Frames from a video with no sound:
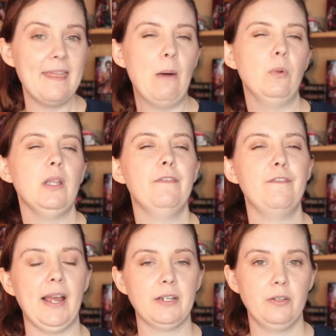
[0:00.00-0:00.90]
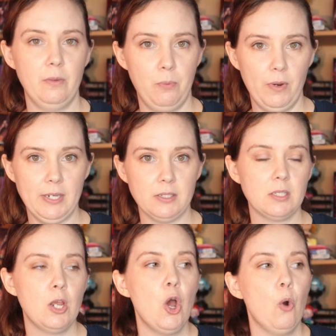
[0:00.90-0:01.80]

that will affect the points,